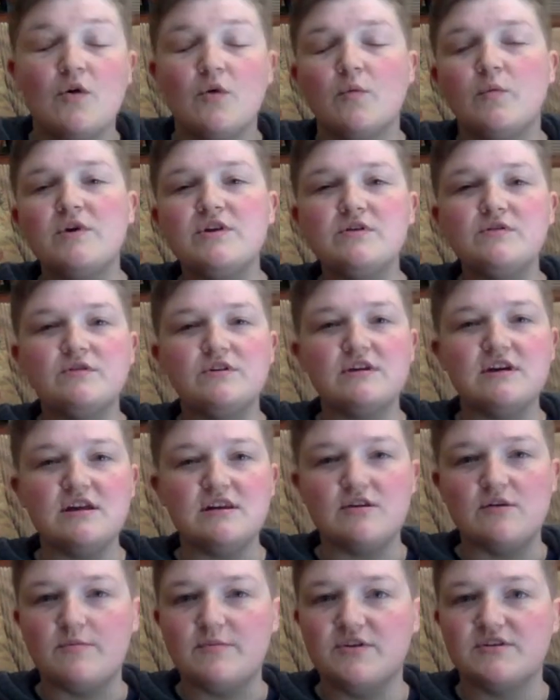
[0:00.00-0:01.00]
When you look at
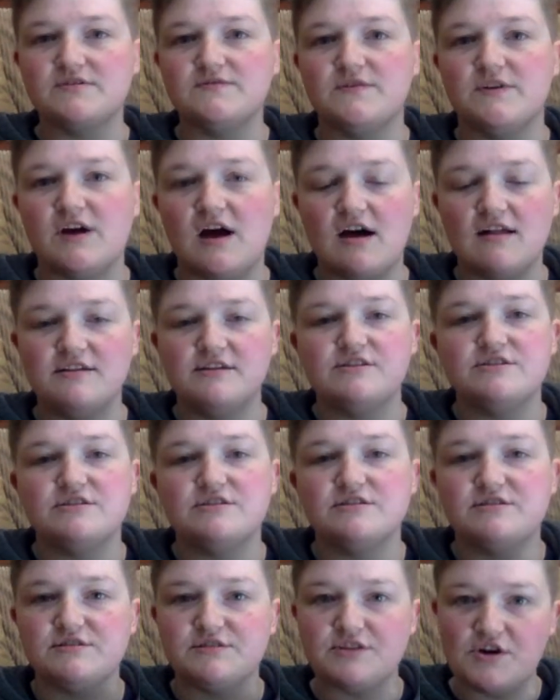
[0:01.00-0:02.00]
notebooks for college,
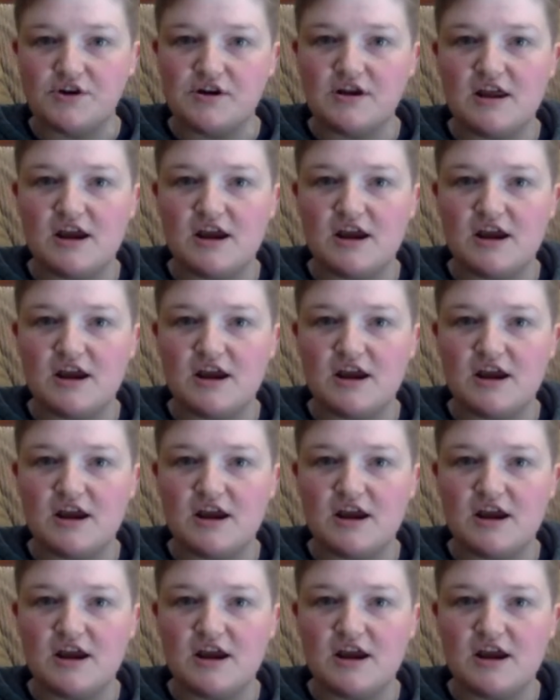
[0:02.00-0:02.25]
certain